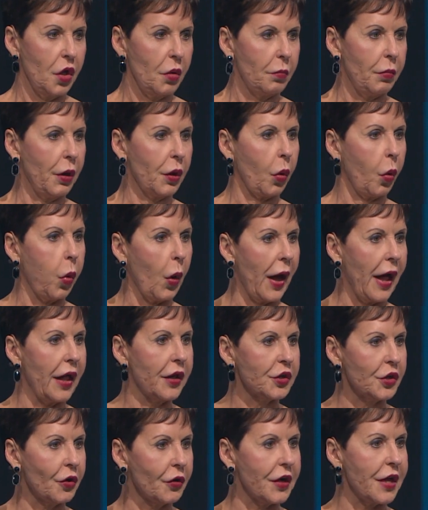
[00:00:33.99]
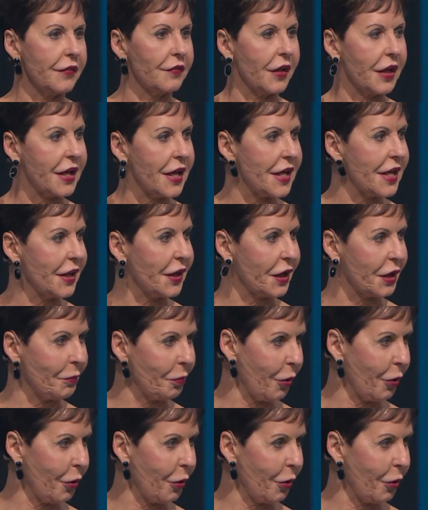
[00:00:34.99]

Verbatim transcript: but while you're in the healing